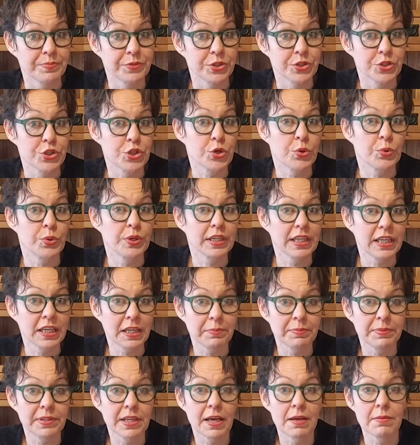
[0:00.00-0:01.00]
So
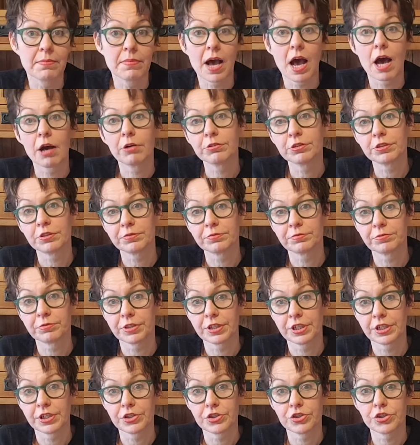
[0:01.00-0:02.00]
keep them out of
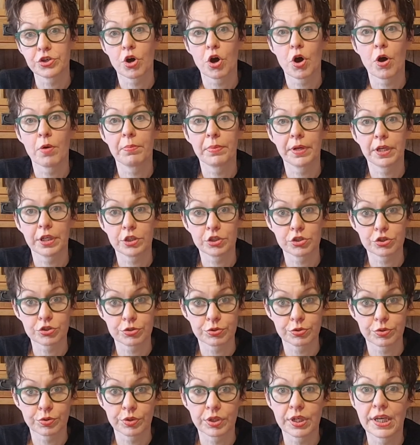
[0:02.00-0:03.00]
reach or make
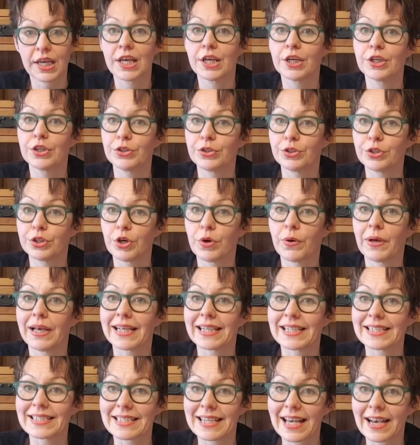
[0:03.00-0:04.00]
sure you know
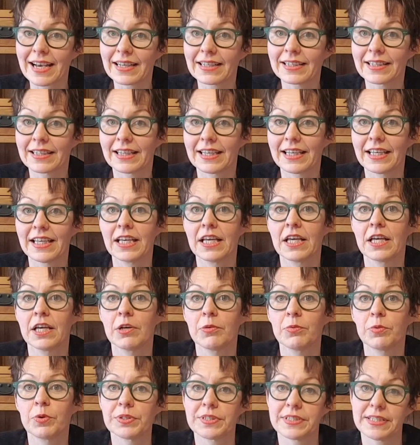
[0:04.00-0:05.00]
exactly
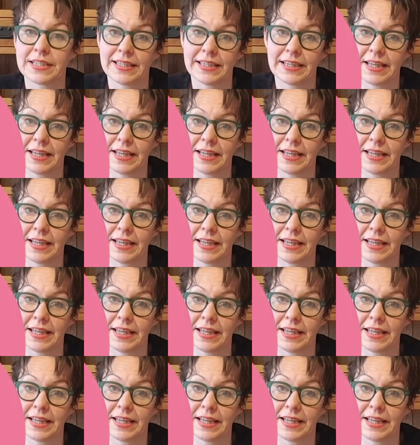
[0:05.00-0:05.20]
what's in